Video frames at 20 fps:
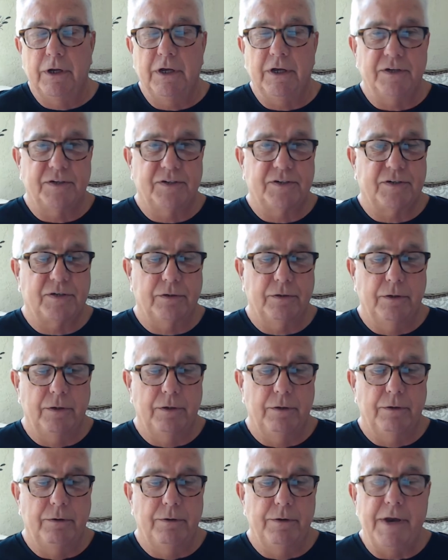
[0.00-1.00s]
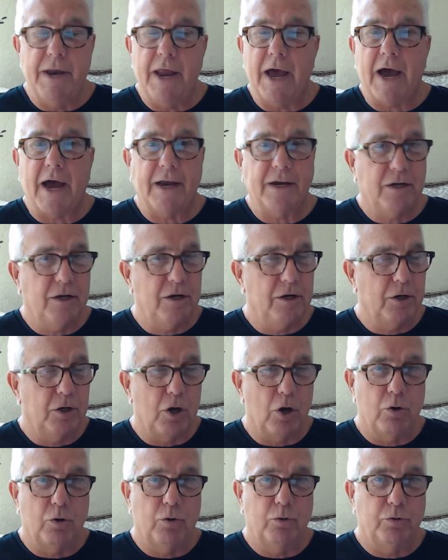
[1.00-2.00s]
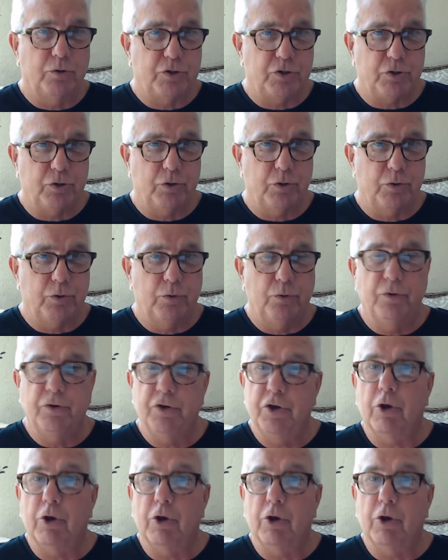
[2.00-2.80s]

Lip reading: is not going to go to